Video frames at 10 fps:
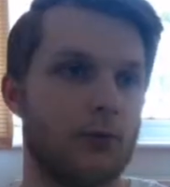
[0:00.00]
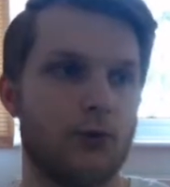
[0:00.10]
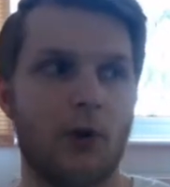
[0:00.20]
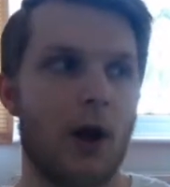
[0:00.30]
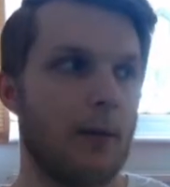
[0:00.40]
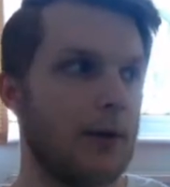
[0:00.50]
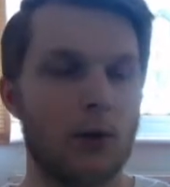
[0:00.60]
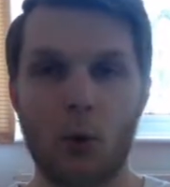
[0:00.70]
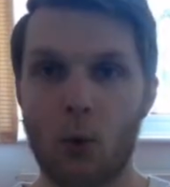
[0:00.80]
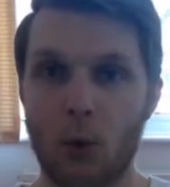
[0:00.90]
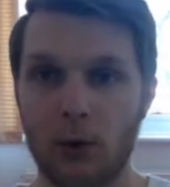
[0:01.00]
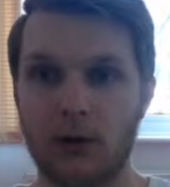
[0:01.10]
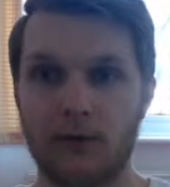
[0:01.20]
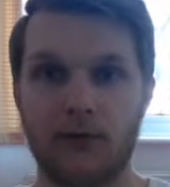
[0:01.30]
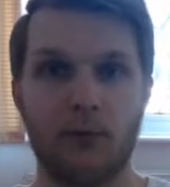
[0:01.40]
drama,
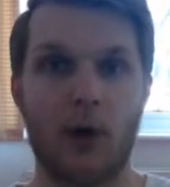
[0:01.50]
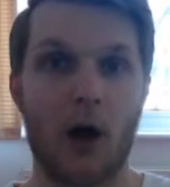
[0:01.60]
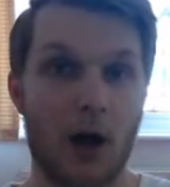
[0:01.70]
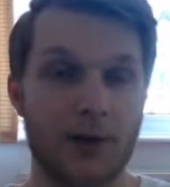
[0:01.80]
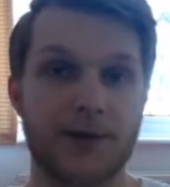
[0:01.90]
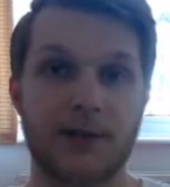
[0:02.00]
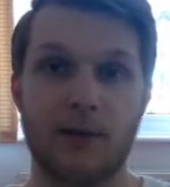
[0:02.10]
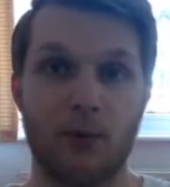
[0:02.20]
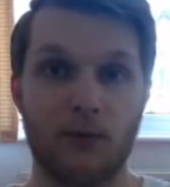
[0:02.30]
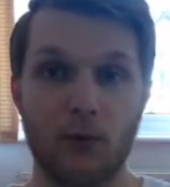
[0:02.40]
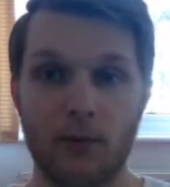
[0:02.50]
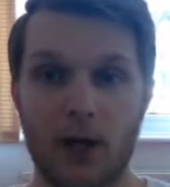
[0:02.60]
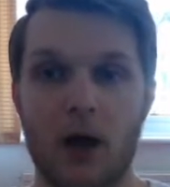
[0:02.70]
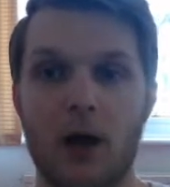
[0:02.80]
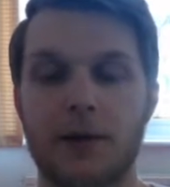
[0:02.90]
all of the arts and
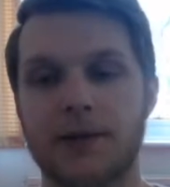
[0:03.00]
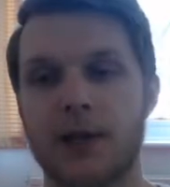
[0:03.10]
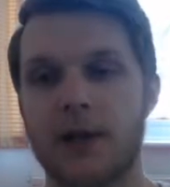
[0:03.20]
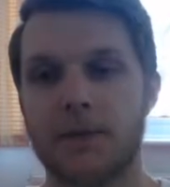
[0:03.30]
performing arts,